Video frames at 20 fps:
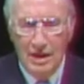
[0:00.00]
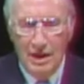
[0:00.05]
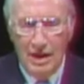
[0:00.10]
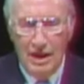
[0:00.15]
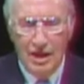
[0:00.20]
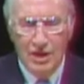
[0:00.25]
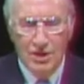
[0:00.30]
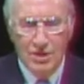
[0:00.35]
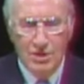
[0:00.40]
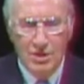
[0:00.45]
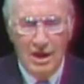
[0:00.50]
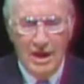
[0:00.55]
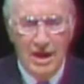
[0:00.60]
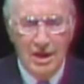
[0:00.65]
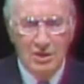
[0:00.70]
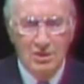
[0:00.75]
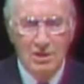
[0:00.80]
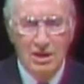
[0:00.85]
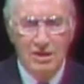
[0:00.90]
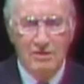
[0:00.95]
and
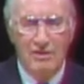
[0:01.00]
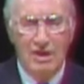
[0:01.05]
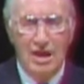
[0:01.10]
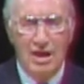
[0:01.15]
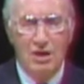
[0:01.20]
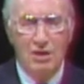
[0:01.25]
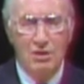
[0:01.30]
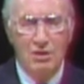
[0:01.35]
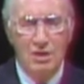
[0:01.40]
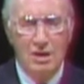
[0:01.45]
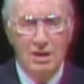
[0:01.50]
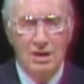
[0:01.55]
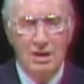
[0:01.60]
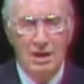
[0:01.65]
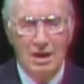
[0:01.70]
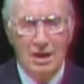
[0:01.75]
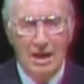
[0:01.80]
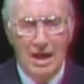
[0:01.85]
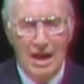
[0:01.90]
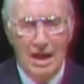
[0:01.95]
trying to live our
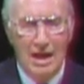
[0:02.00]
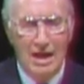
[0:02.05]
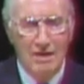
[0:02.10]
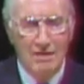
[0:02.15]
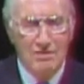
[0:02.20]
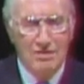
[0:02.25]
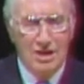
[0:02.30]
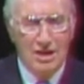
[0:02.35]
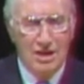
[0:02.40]
lives